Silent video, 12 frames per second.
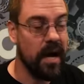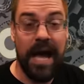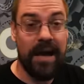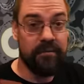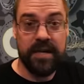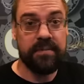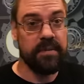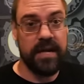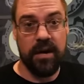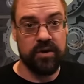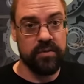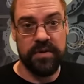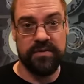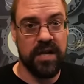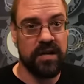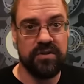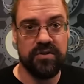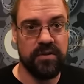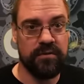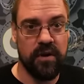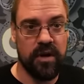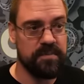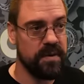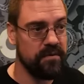Every character we've talked to so
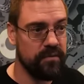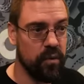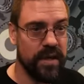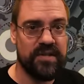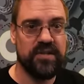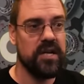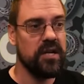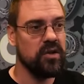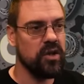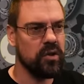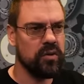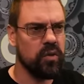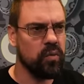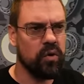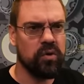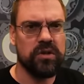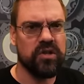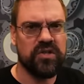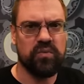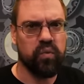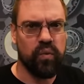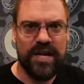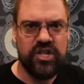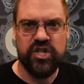far has been voiced. The world looks
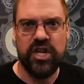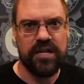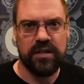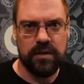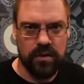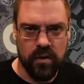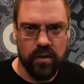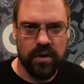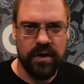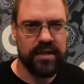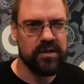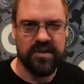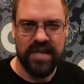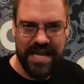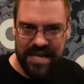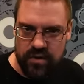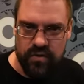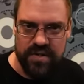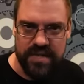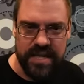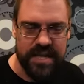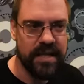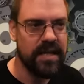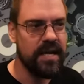rich in lore. It looks
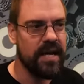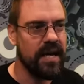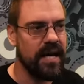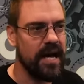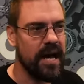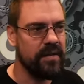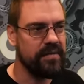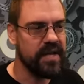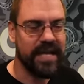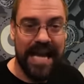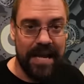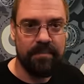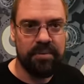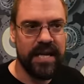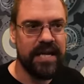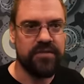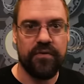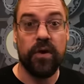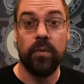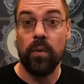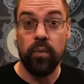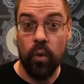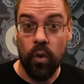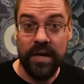interesting. The gameplay very
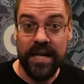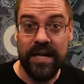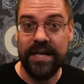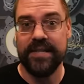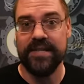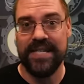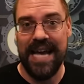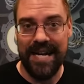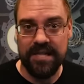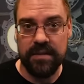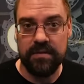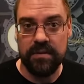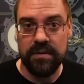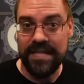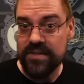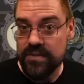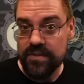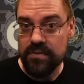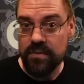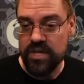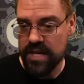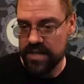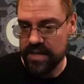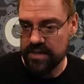rewarding in its tacticalness, which
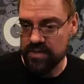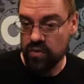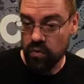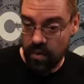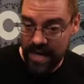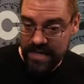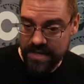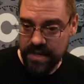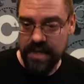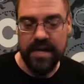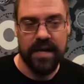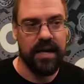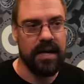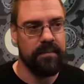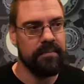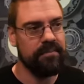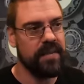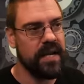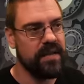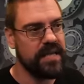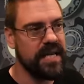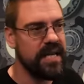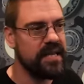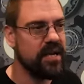I think is great.
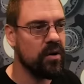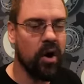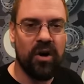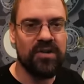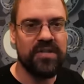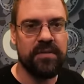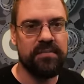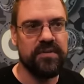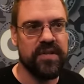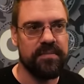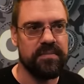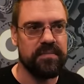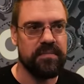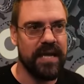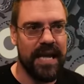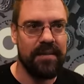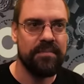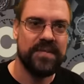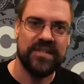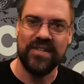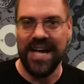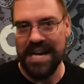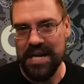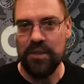There are some game
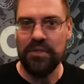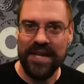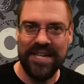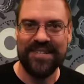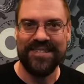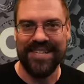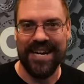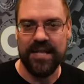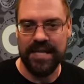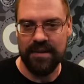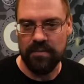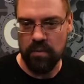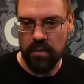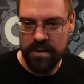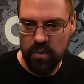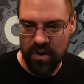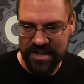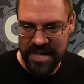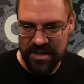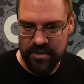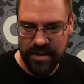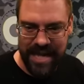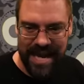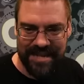design things that I think will be worked out in
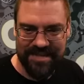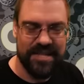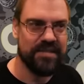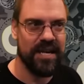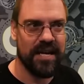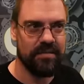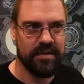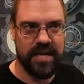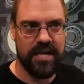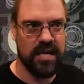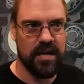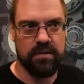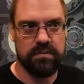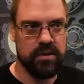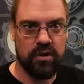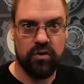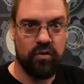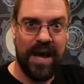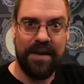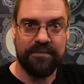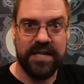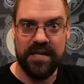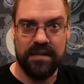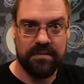early access, kind of like, your
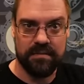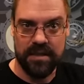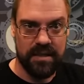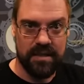crafting,